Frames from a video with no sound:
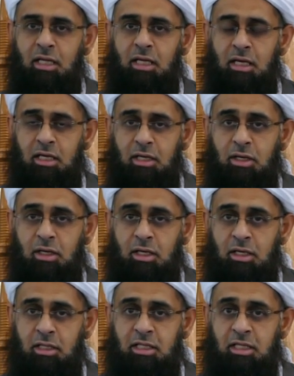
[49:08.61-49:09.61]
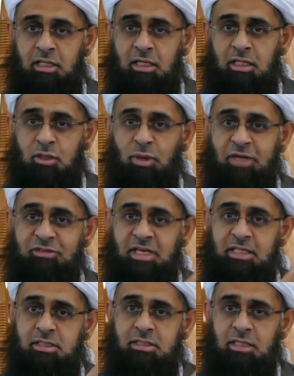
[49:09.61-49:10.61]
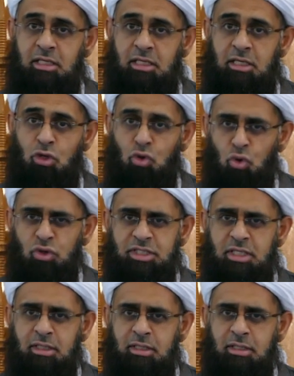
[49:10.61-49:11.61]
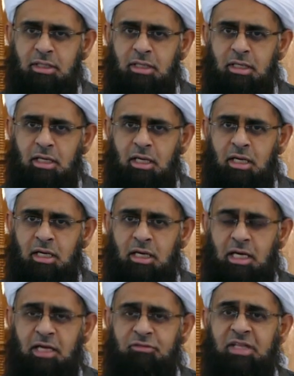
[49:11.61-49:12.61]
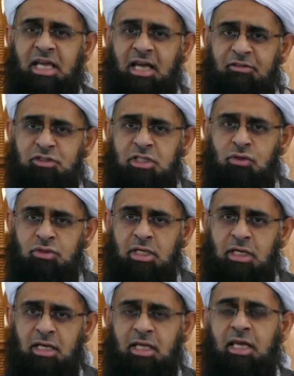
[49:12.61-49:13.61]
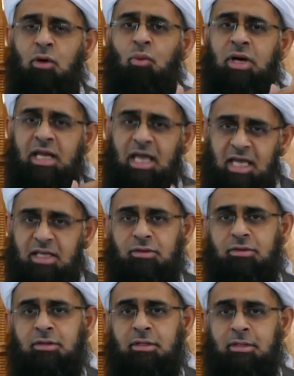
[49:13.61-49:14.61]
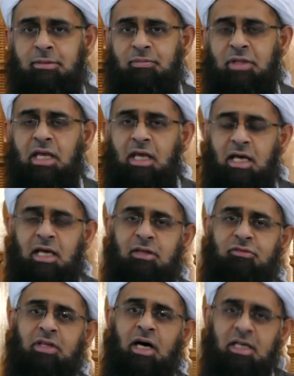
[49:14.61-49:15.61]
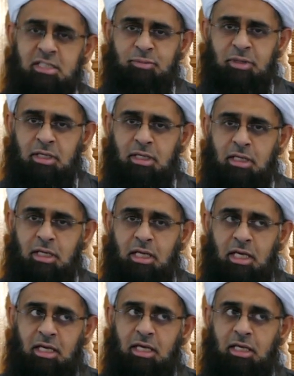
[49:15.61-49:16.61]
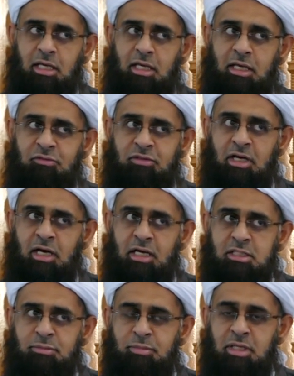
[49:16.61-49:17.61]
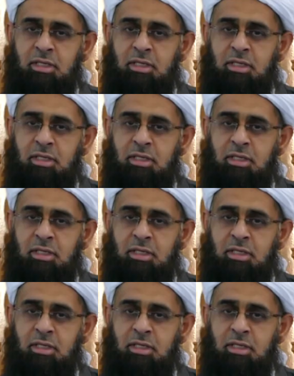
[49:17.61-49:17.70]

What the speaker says: quarter. If they have children, then they get 1/8. And if the husband, if the